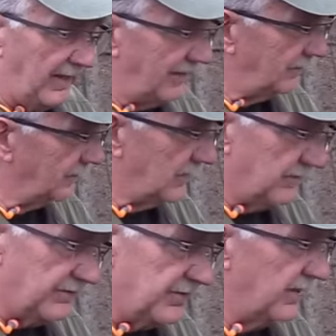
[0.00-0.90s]
don't know
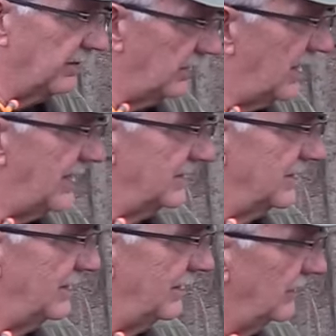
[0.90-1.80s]
if there's any other lives.
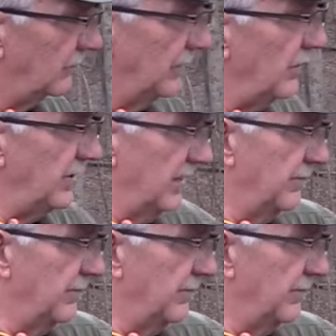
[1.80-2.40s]
I don't know any